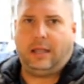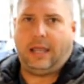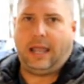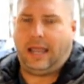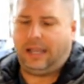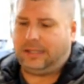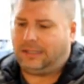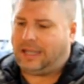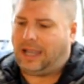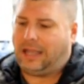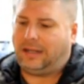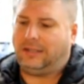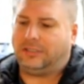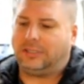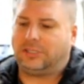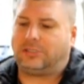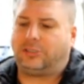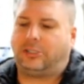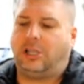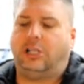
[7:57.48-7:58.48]
and kind of
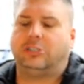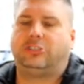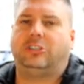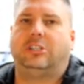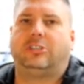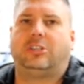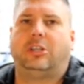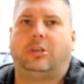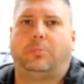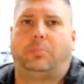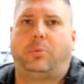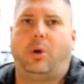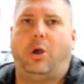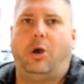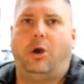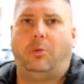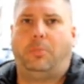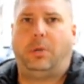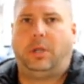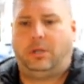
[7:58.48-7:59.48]
just touch it to the
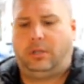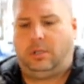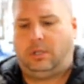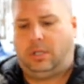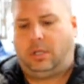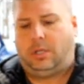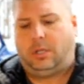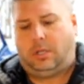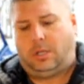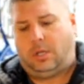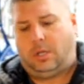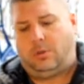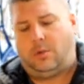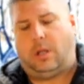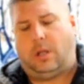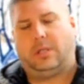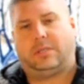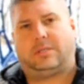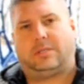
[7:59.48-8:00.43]
probe while it's